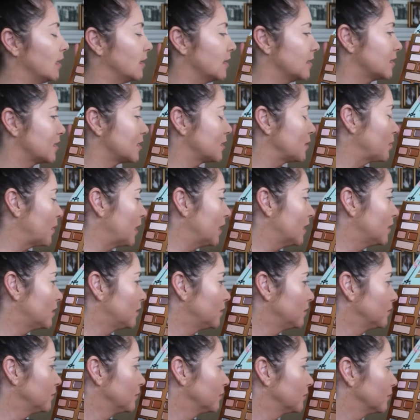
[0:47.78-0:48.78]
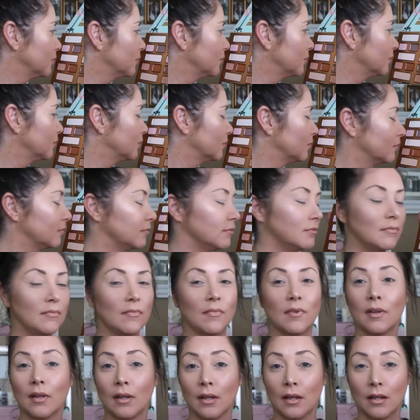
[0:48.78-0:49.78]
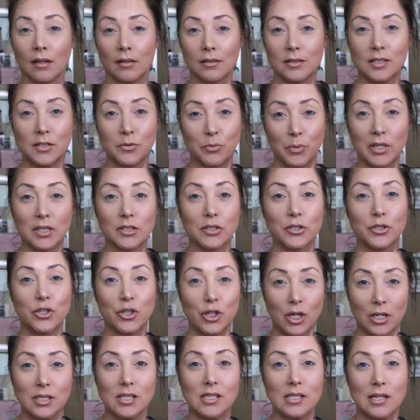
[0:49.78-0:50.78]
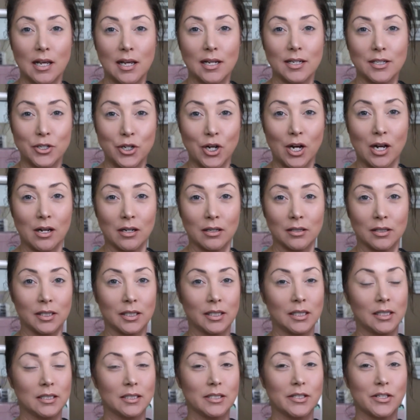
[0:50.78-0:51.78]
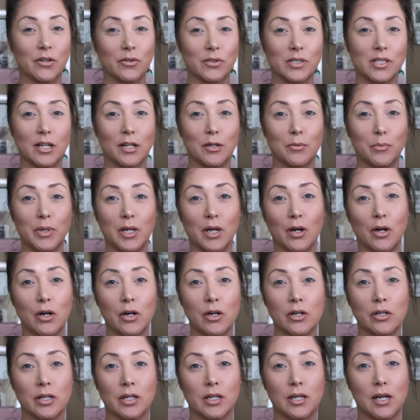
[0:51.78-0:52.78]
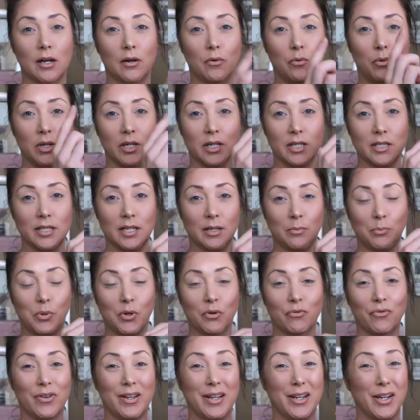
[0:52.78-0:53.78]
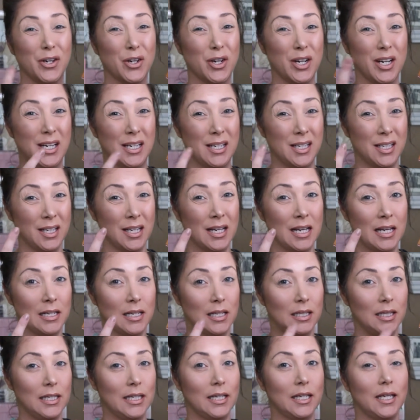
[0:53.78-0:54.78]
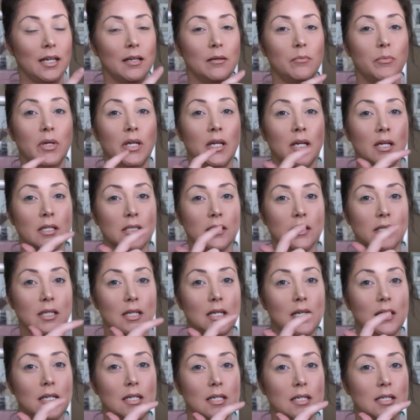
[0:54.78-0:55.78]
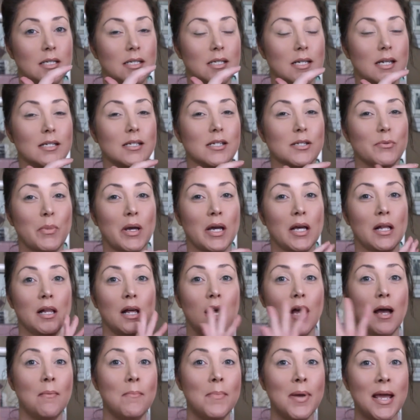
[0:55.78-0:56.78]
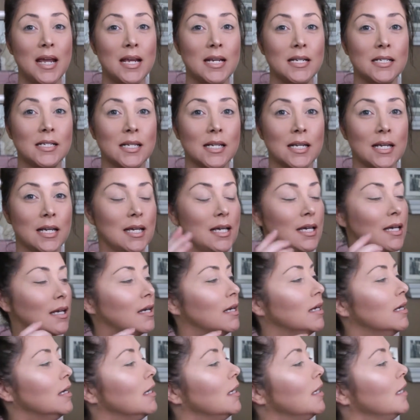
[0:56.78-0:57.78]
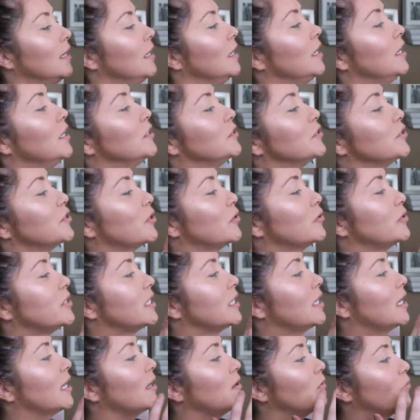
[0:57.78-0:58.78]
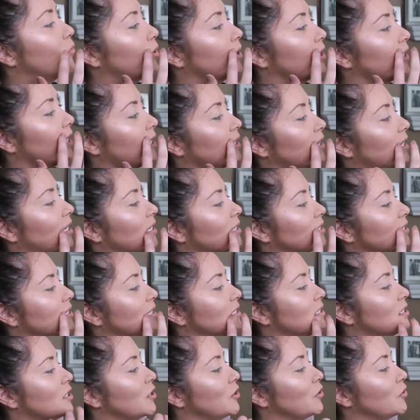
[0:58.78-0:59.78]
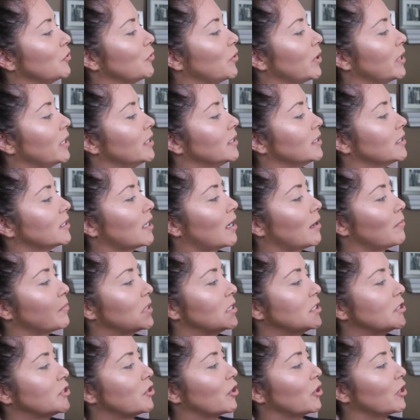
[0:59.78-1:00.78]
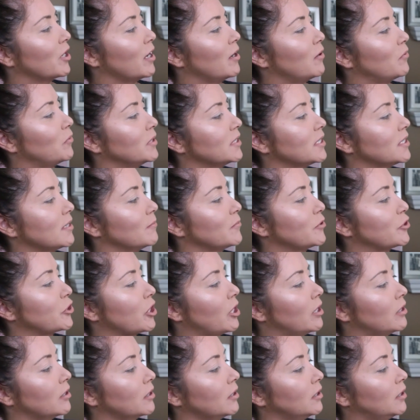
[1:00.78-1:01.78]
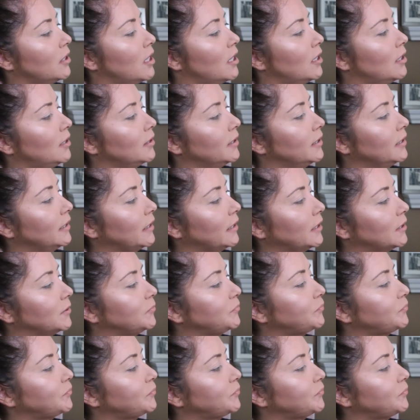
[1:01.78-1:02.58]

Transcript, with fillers: and the smell smells just like chocolate. So it's going to be hard to not want to dip your finger in and kind of lick it because these smell amazing. So today what I'd like to do is I'm going to start out with some Chocoholic,